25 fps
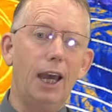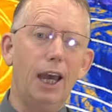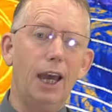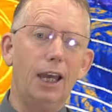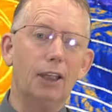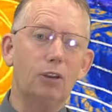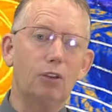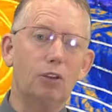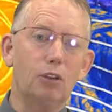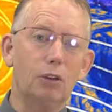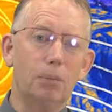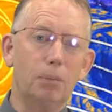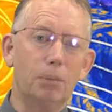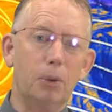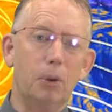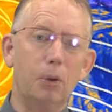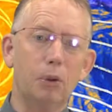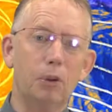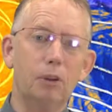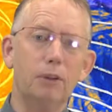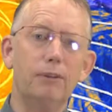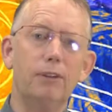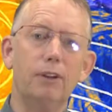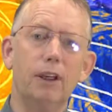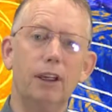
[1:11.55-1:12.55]
and
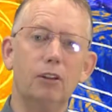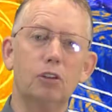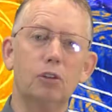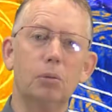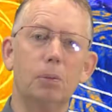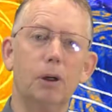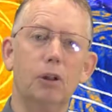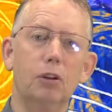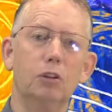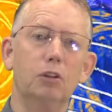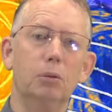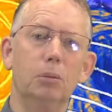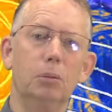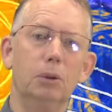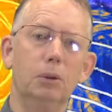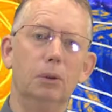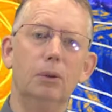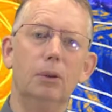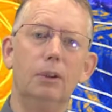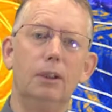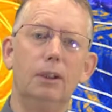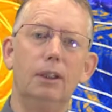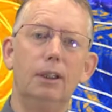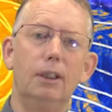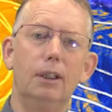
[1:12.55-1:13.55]
supportive as possible
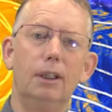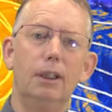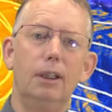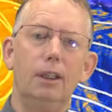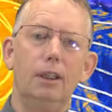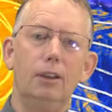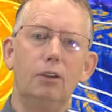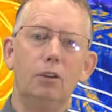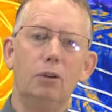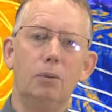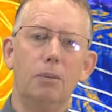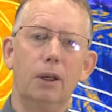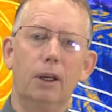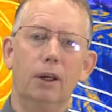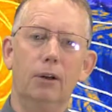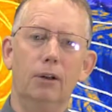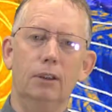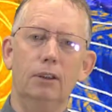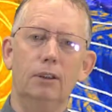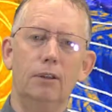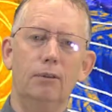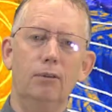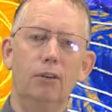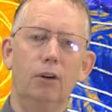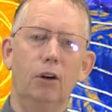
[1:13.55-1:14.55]
to
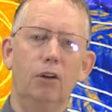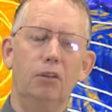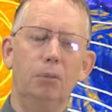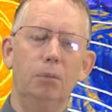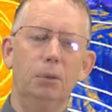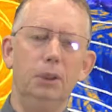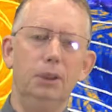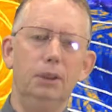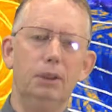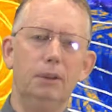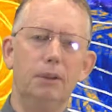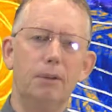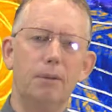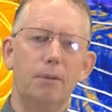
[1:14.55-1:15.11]
parent involvement.